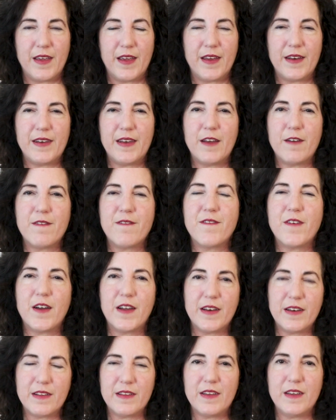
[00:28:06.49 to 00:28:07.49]
And now
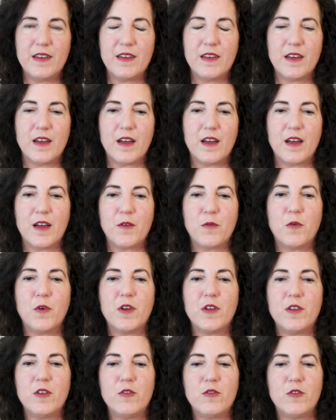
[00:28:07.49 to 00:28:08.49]
finally, I
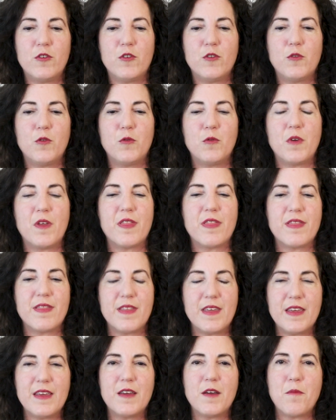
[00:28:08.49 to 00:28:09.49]
want you to
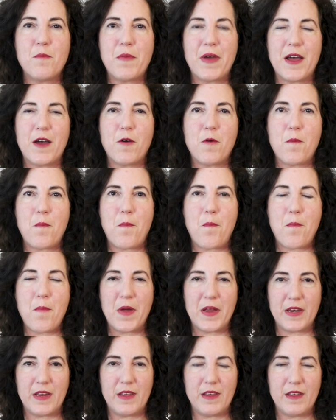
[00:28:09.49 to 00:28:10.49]
think about
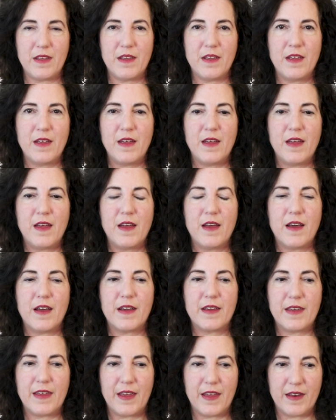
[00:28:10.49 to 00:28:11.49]
money.
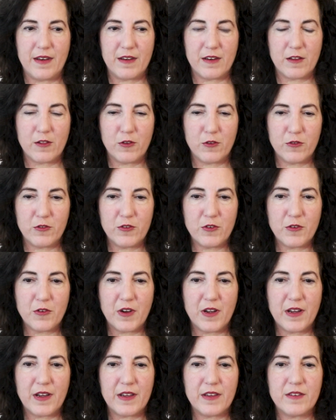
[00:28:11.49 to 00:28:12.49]
Again, close your
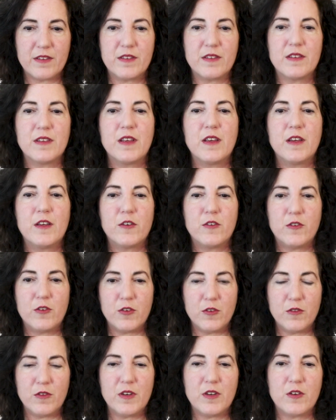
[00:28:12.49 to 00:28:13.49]
eyes,
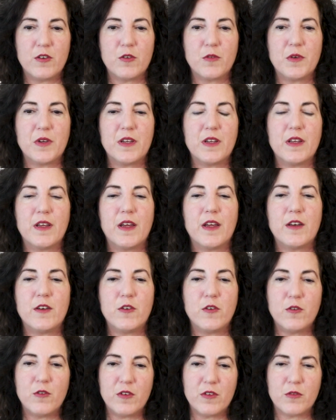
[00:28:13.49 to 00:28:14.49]
tune into it, and
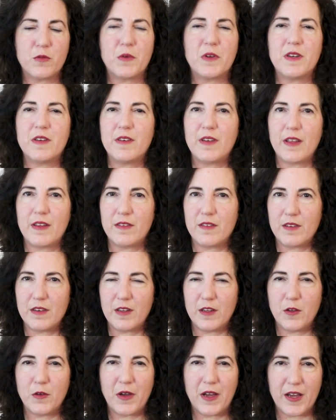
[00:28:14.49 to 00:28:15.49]
notice what intensity
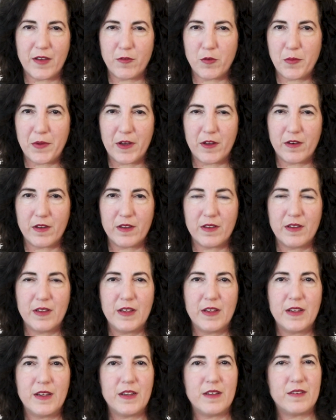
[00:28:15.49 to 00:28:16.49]
you have about it.
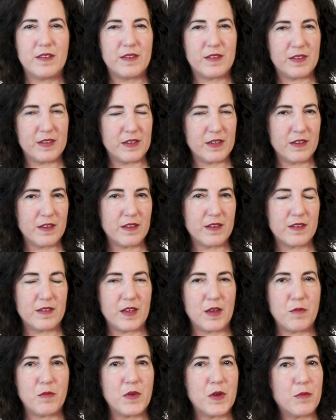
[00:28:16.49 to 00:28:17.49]
Is it still the
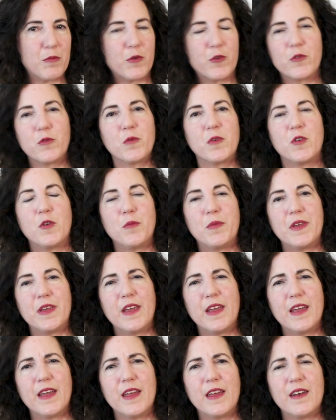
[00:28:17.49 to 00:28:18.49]
same number as when you
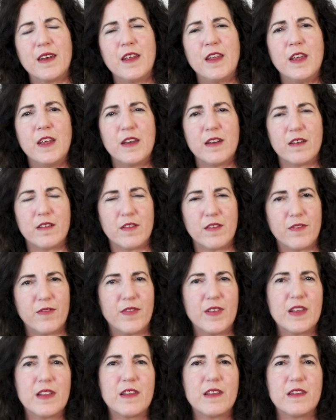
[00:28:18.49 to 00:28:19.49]
began? Does it
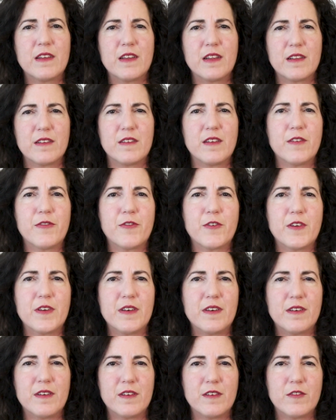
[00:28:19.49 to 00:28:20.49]
feel a little
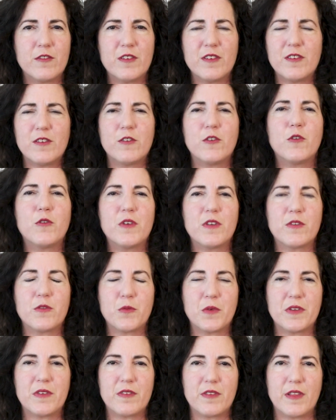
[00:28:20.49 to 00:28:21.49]
different? Just notice
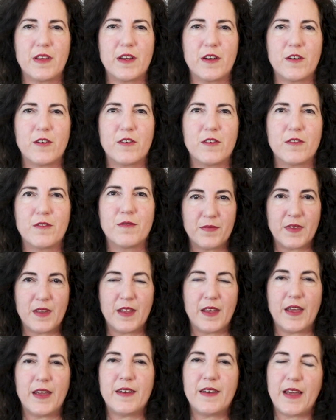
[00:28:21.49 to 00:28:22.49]
what's there.
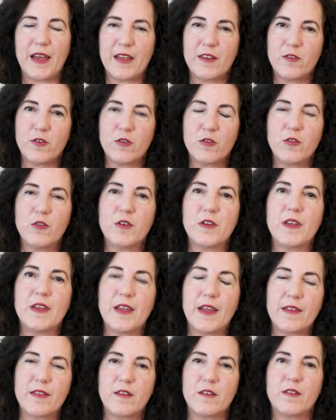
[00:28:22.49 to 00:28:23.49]
And as you're looking
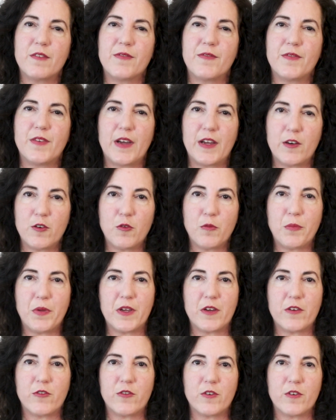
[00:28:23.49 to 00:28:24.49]
at this final
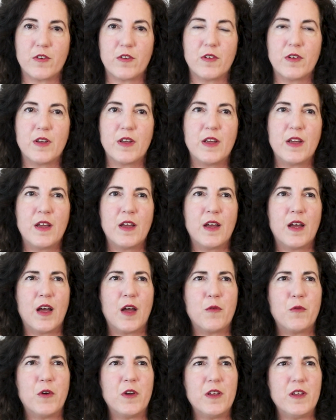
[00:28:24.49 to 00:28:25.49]
picture, I
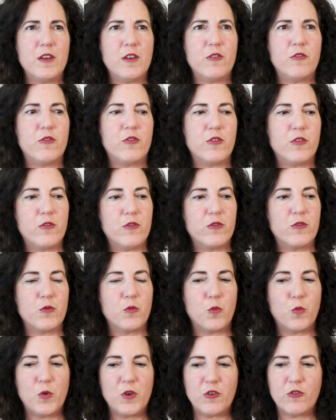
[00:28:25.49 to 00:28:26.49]
want you to choose
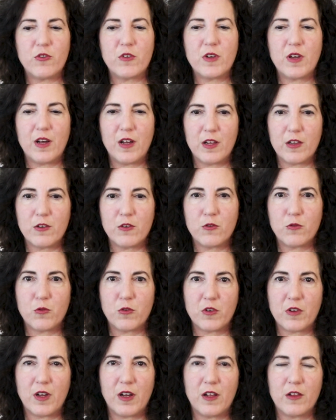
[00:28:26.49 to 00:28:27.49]
which color or
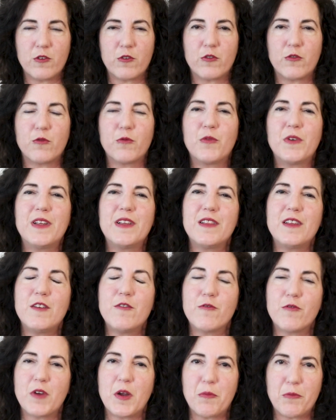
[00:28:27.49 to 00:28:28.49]
colors really
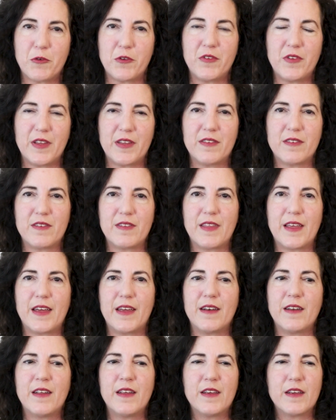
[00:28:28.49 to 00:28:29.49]
represents
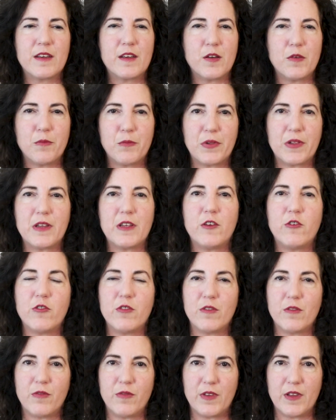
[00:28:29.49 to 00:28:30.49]
that
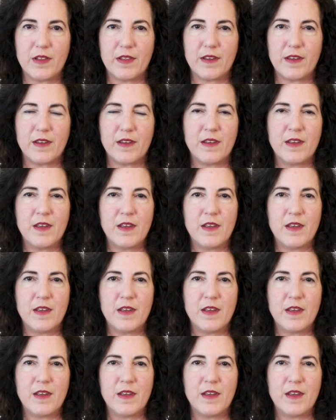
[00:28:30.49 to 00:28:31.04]
completion feeling.